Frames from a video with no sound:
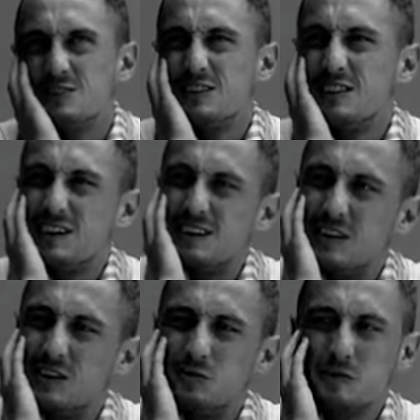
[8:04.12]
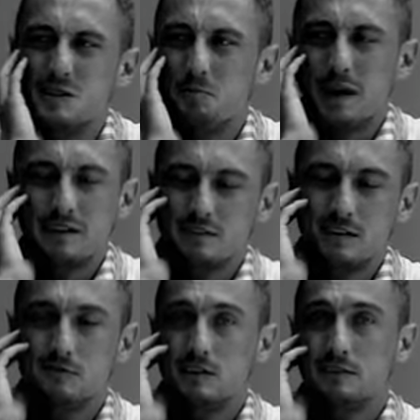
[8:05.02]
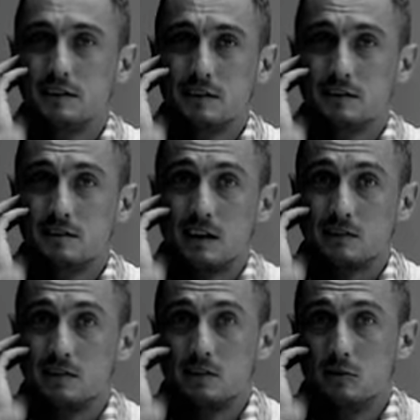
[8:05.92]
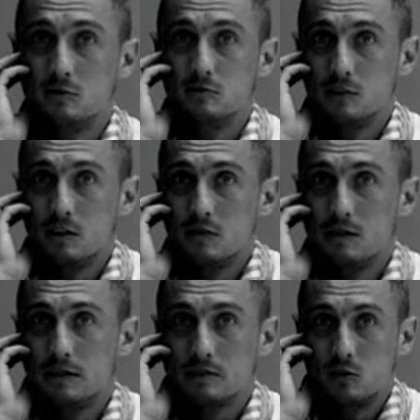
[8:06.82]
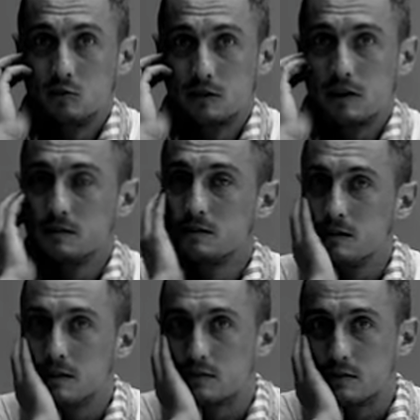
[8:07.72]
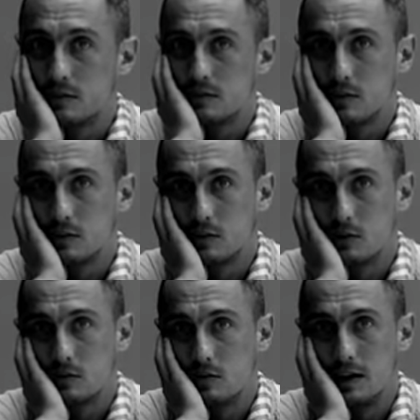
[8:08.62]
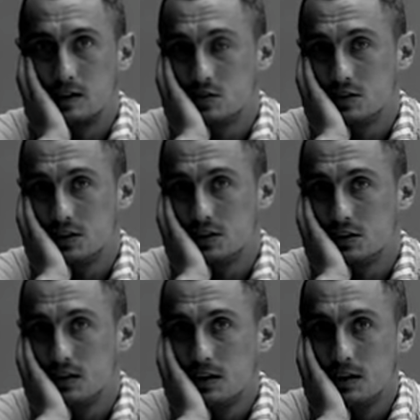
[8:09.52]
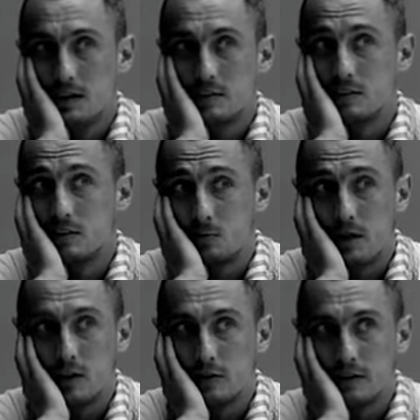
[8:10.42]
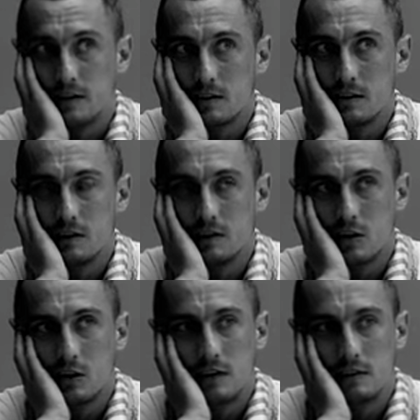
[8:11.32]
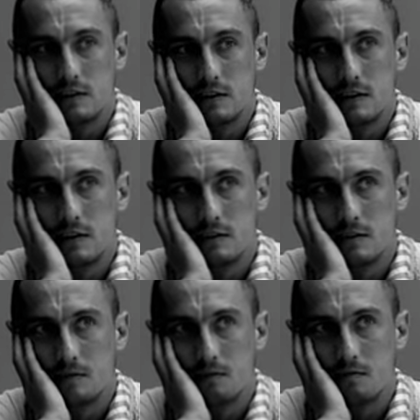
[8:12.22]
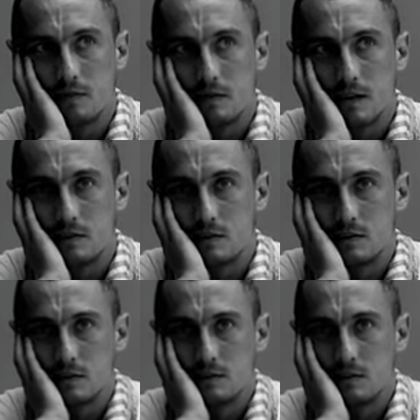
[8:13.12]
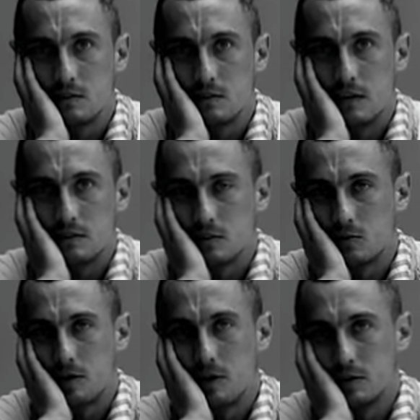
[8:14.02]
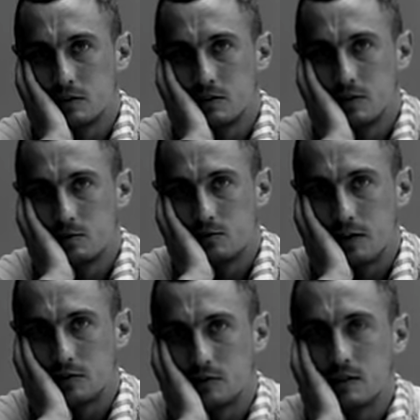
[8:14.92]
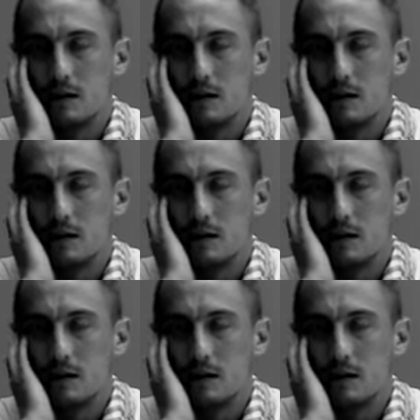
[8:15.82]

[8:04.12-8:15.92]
also, like, on a really base level, I think it's actually cool, you know what I mean? It's cool again, it's got a good energy, it's inspiring. You go to other cities and it just isn't as inspiring in terms of fashion.